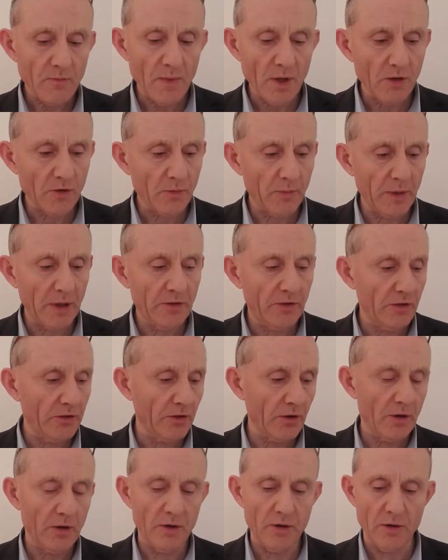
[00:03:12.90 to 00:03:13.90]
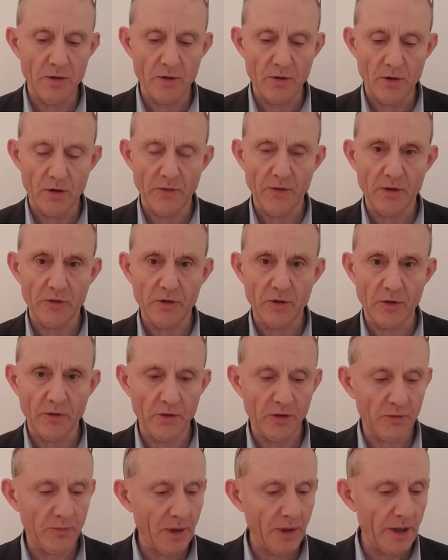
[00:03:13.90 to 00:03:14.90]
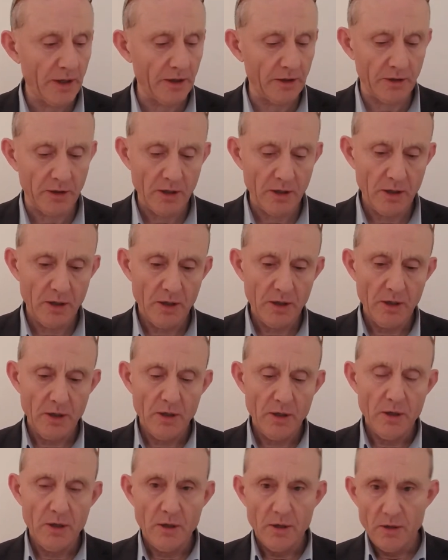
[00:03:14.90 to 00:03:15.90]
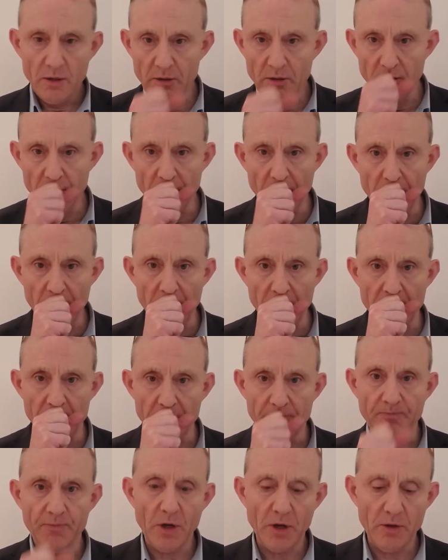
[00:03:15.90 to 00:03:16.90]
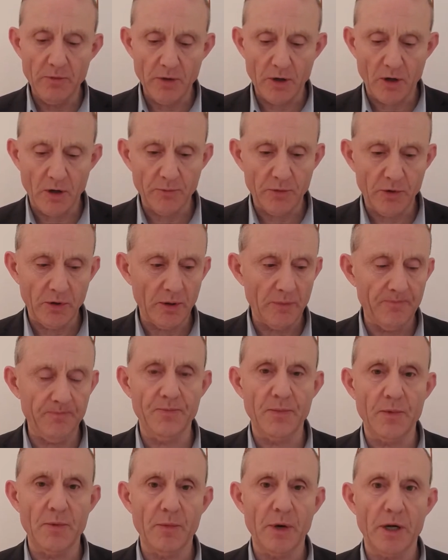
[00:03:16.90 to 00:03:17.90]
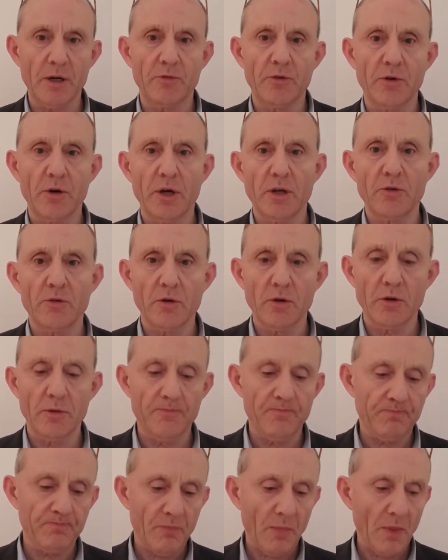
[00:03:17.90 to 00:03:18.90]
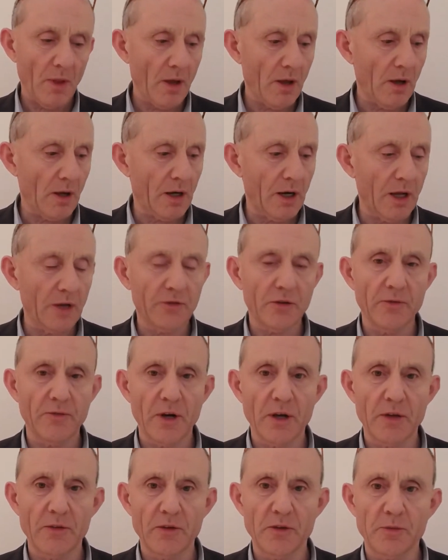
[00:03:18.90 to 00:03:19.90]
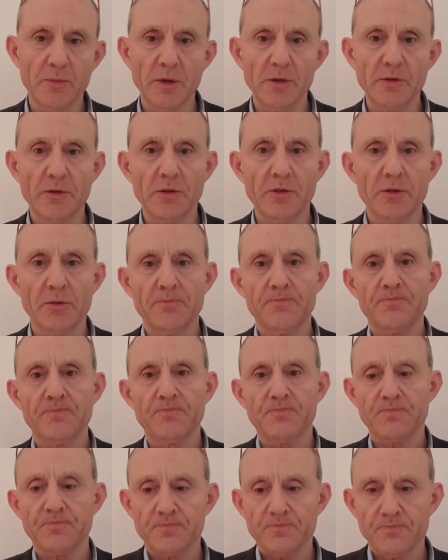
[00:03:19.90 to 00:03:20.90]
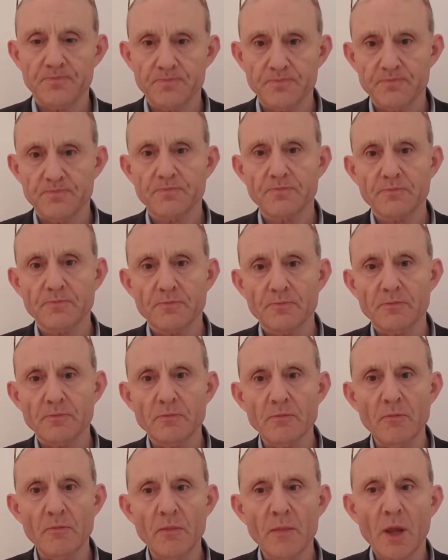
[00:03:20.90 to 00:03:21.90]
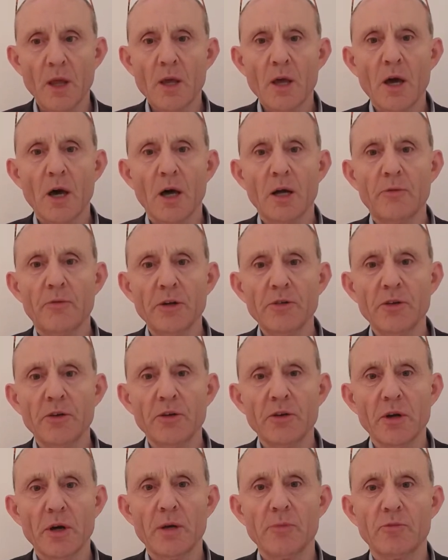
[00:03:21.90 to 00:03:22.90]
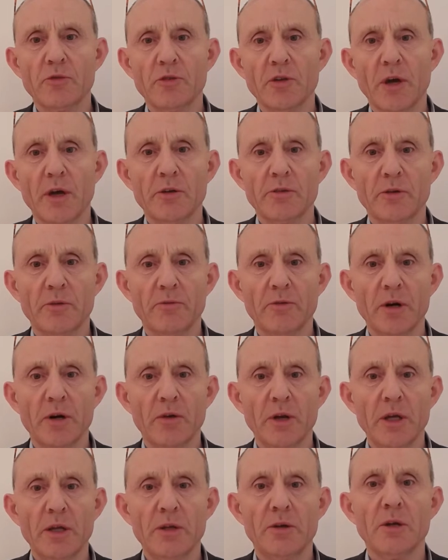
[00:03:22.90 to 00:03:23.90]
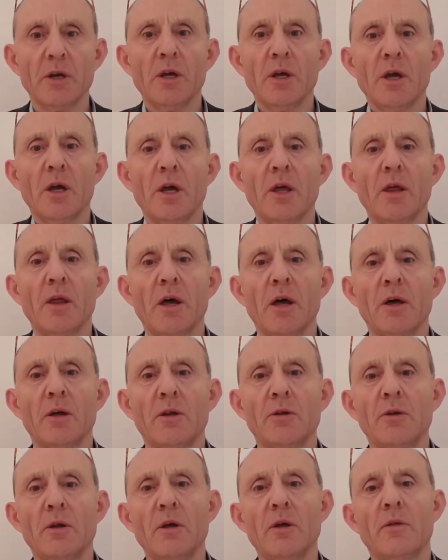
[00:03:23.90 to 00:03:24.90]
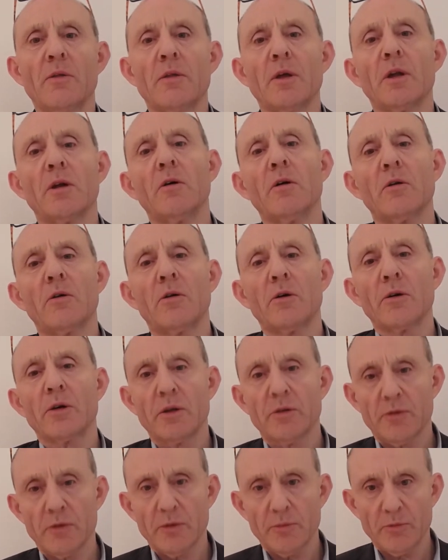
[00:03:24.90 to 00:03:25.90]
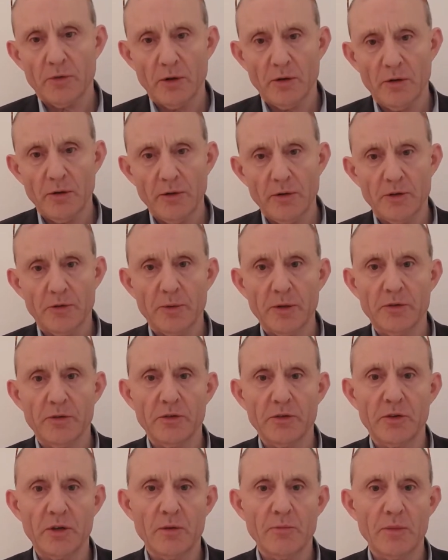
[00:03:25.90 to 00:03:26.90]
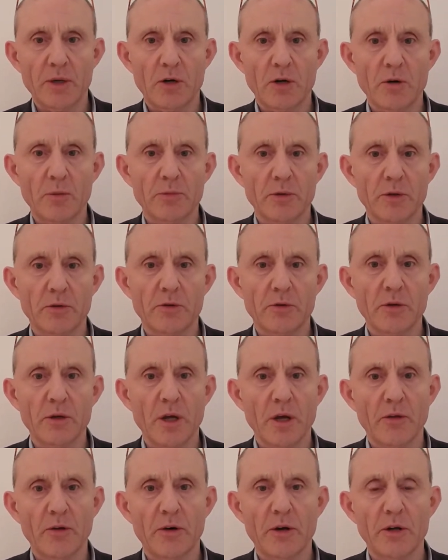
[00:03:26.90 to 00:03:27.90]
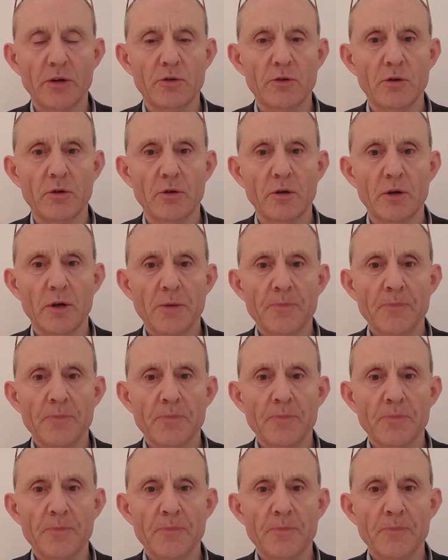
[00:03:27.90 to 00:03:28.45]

species on this planet. Now we come to the matter of trying to classify these species. And in recent times, scientists have agreed that all these species can be grouped together into